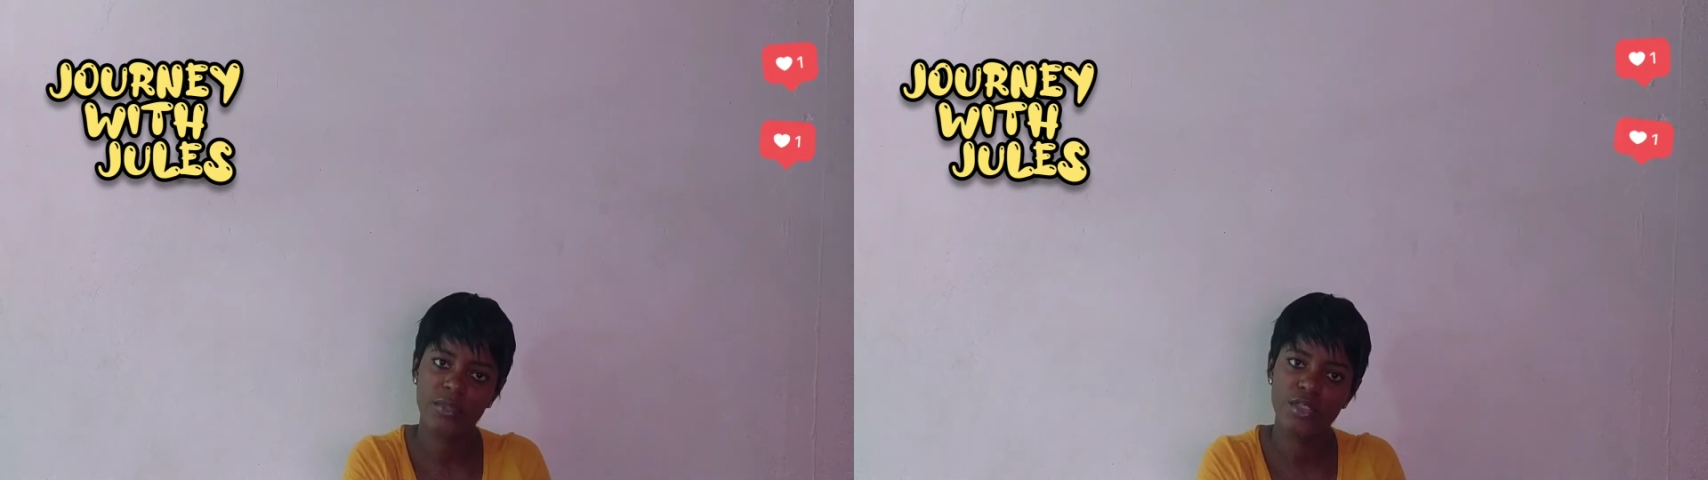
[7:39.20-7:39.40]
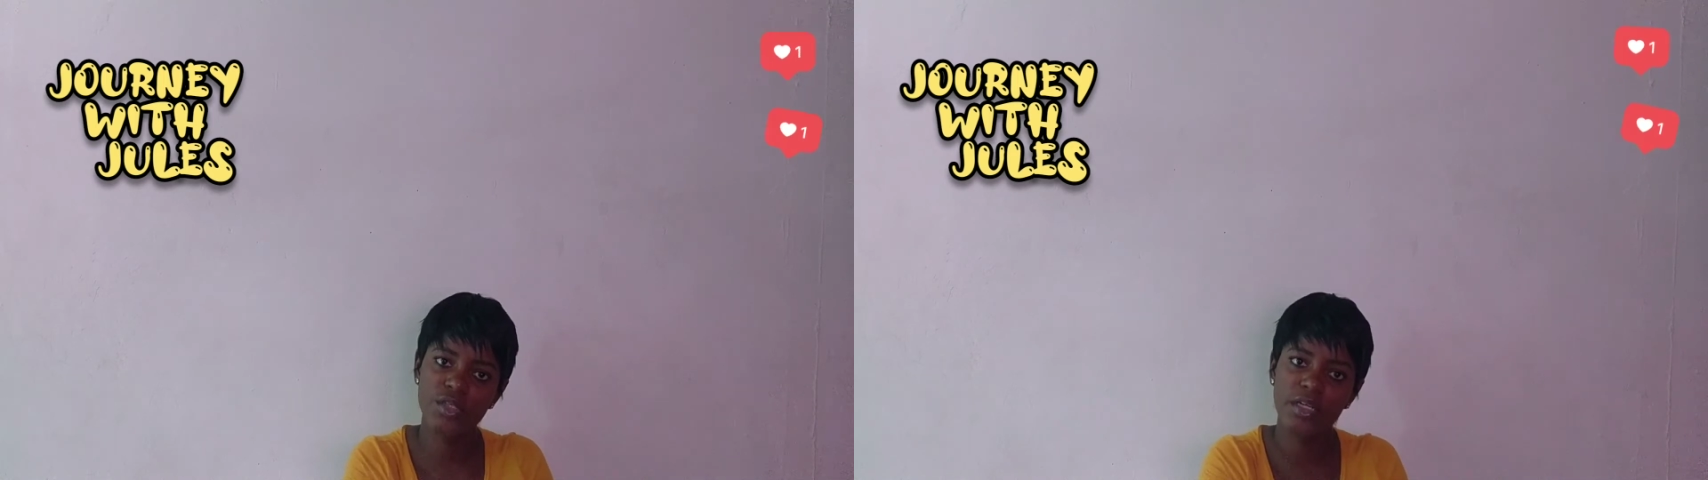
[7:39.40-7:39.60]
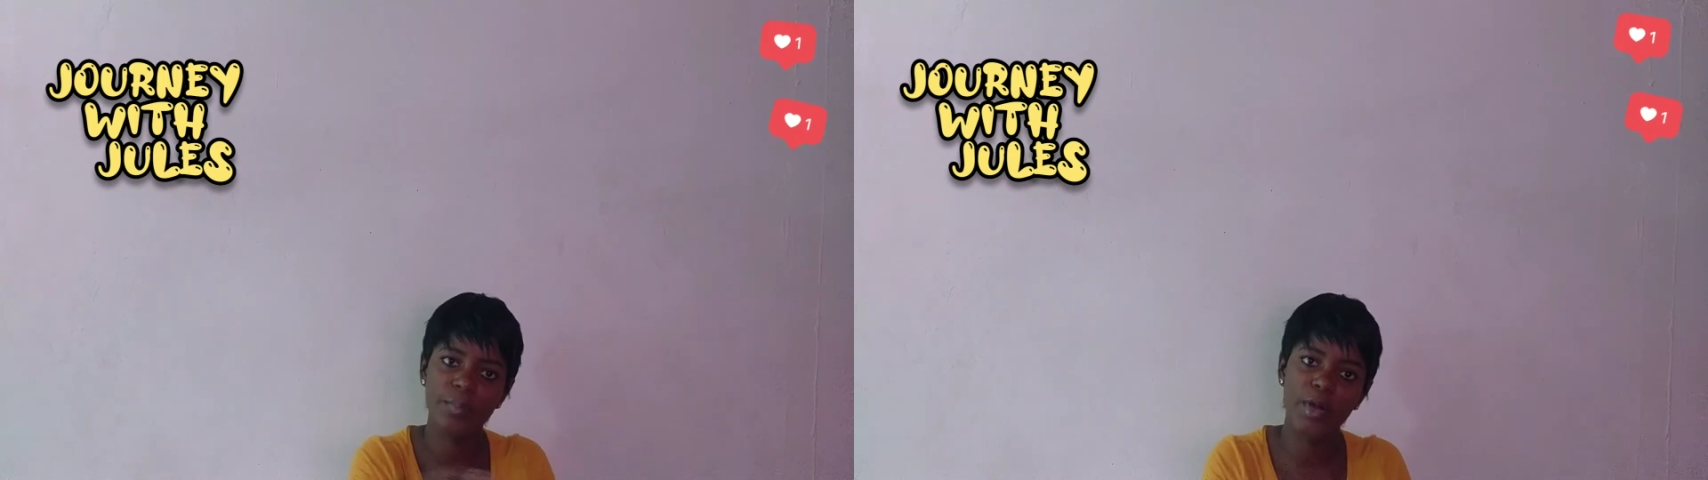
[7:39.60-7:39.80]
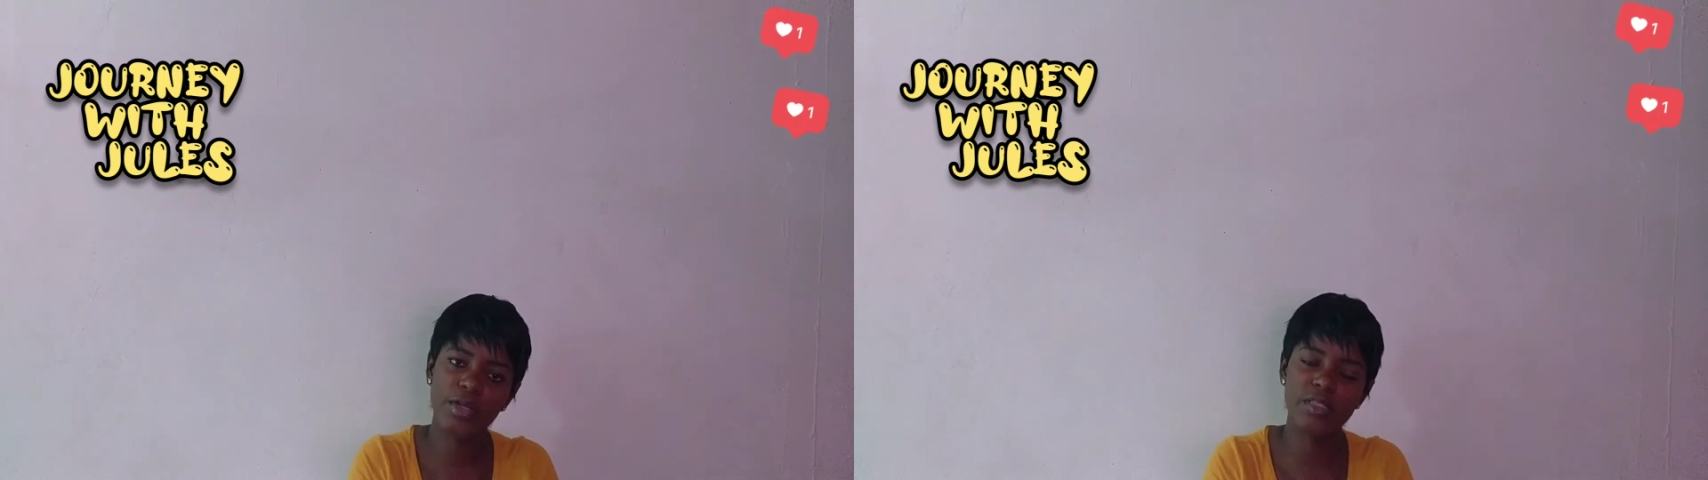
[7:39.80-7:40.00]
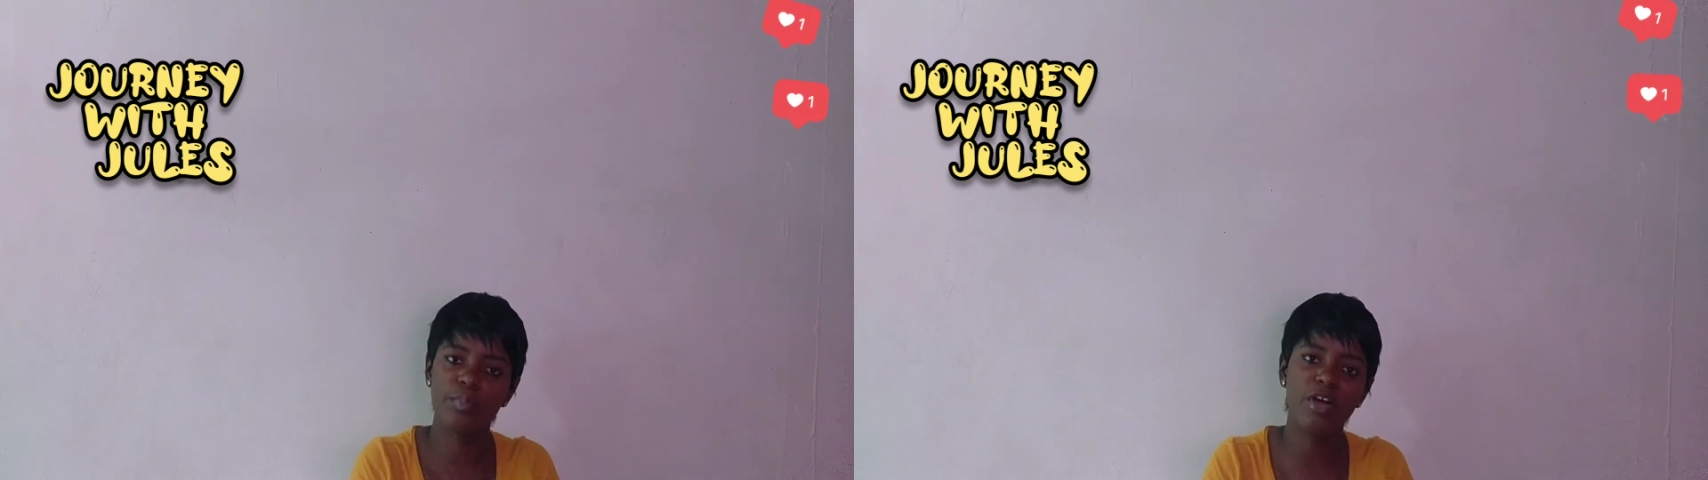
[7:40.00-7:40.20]
So the
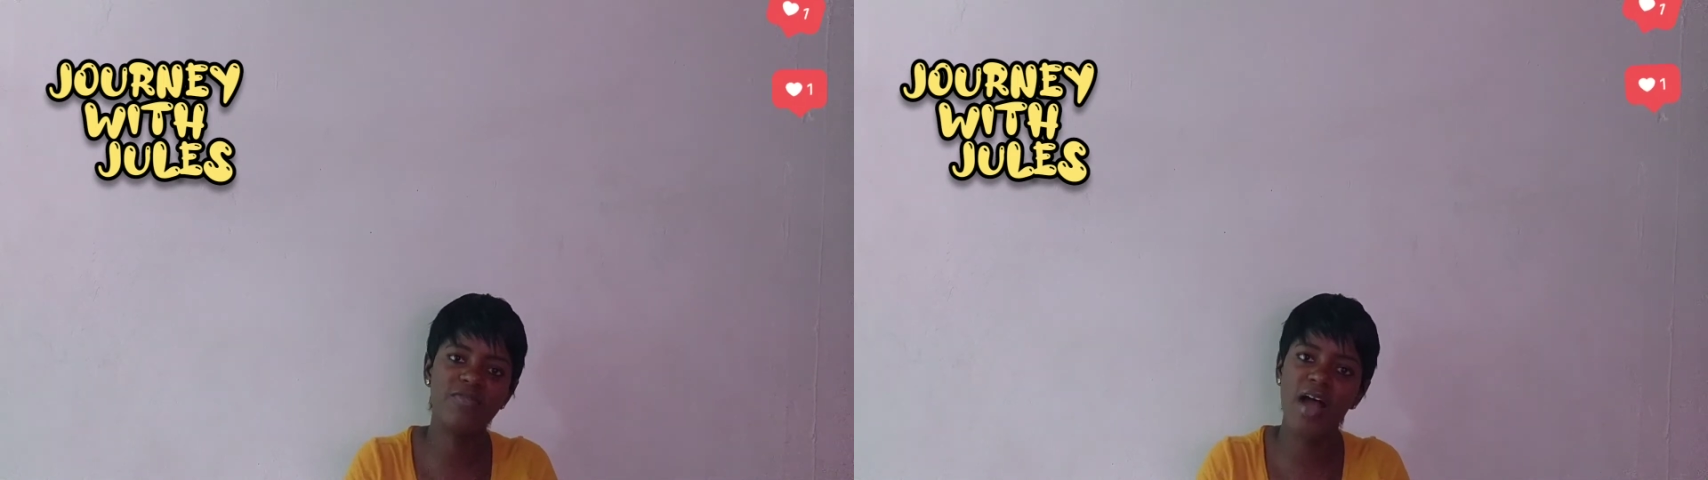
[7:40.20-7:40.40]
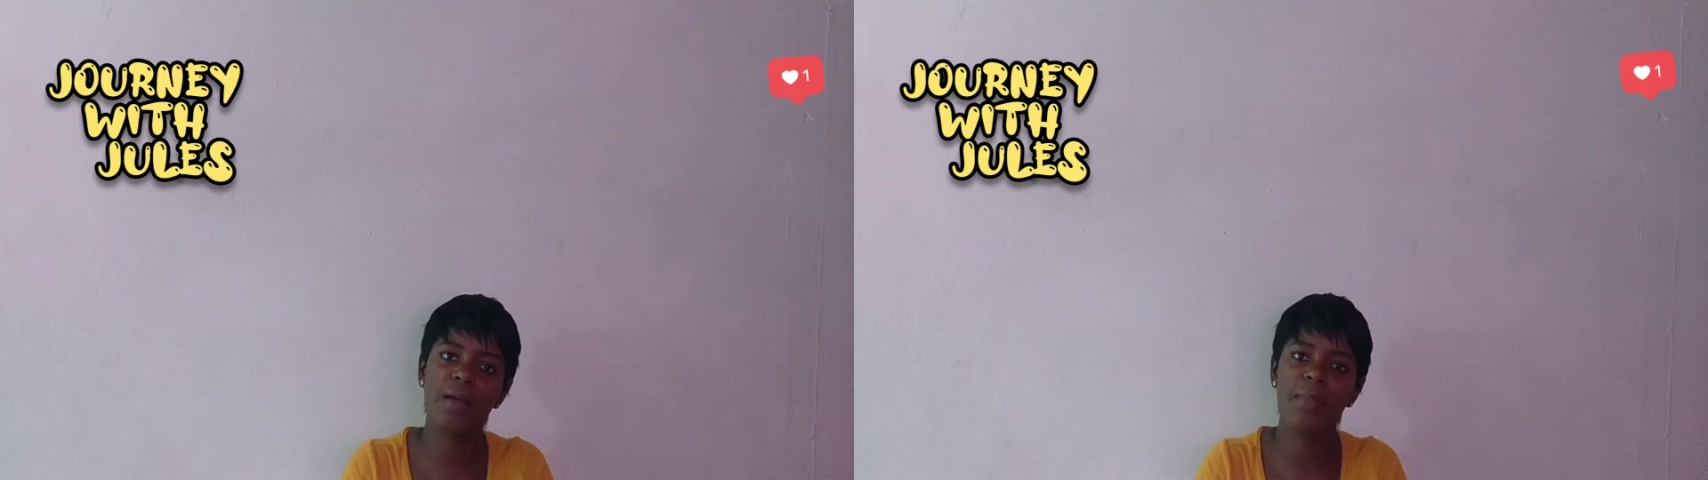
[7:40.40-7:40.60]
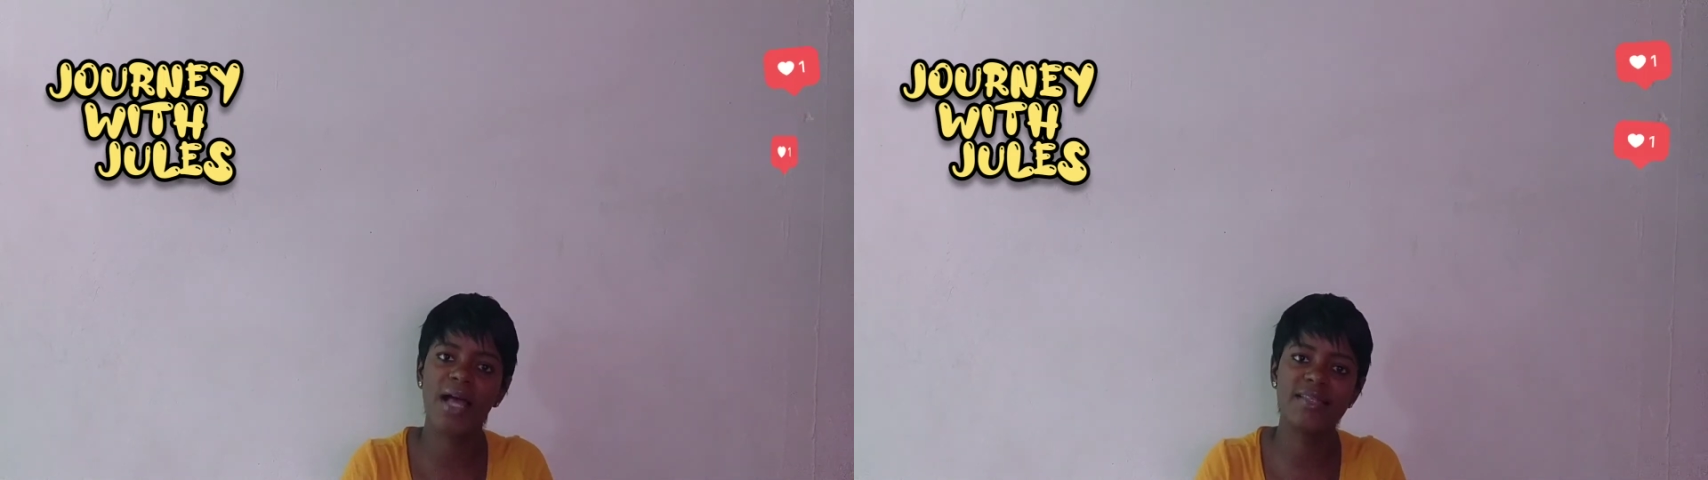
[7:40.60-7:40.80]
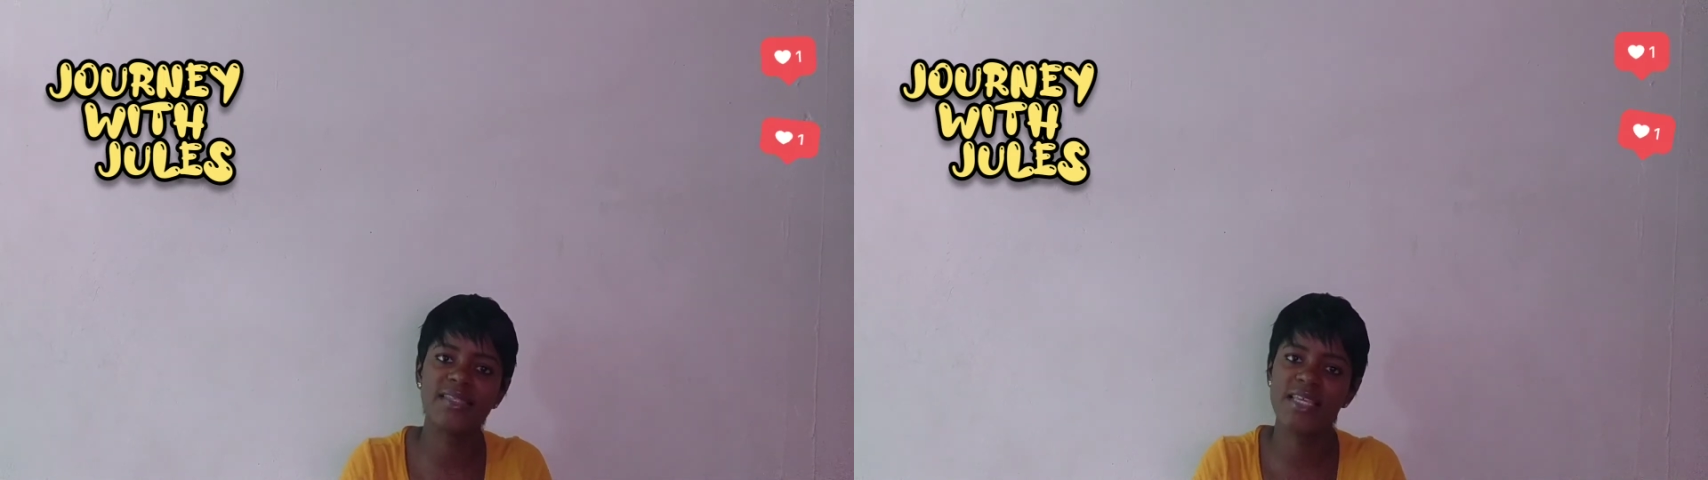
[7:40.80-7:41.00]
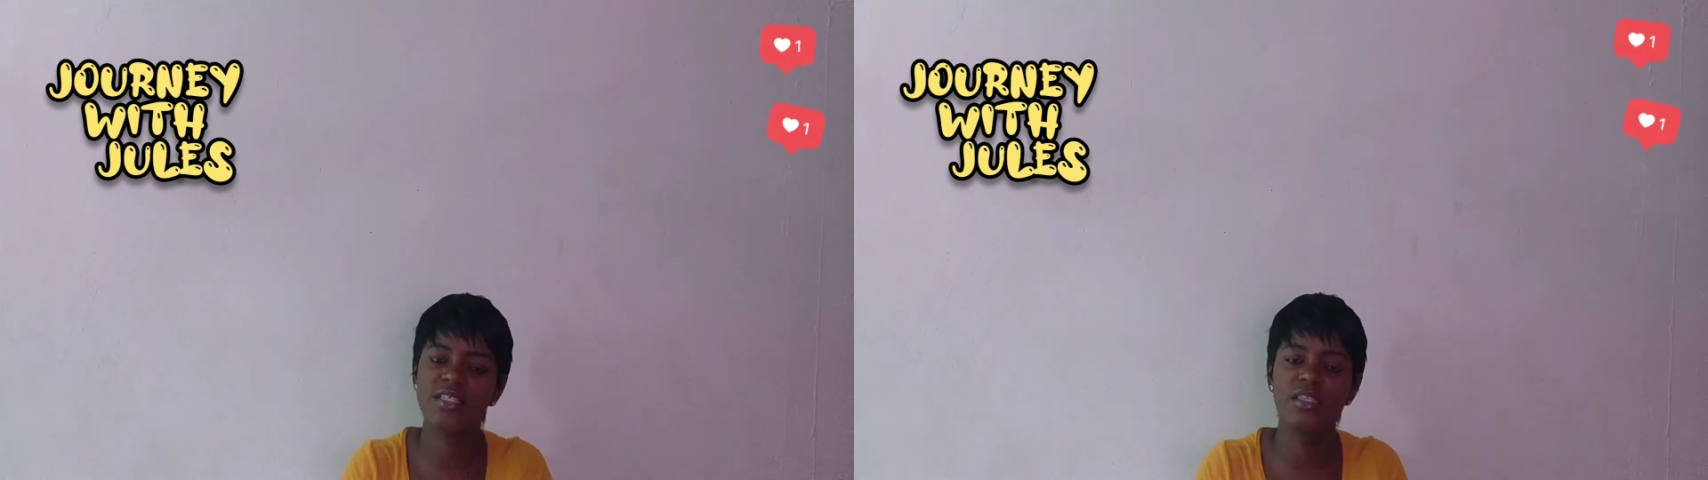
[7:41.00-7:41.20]
person's performance
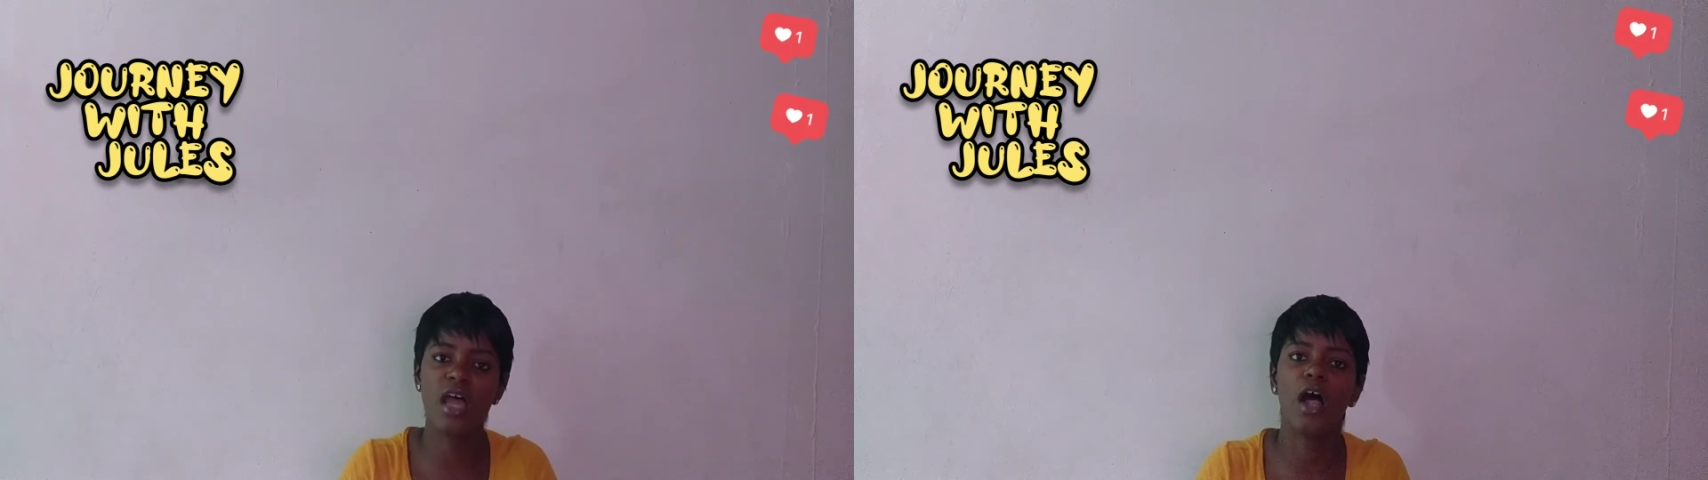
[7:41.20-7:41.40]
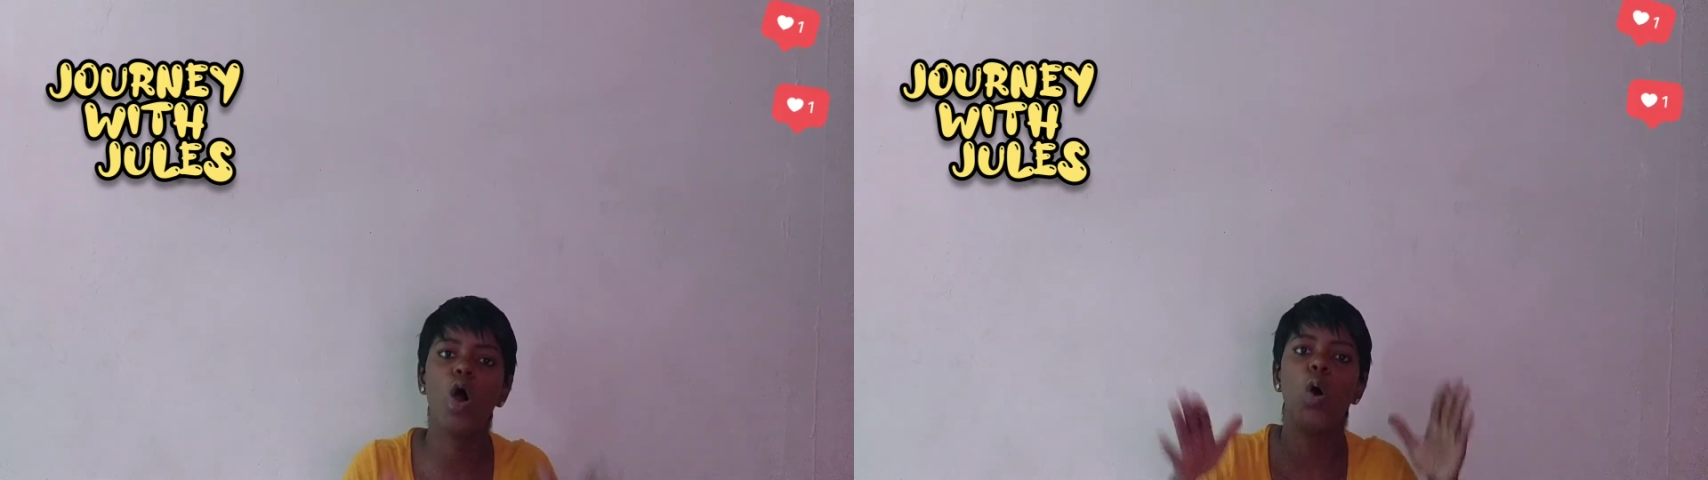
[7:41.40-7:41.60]
is not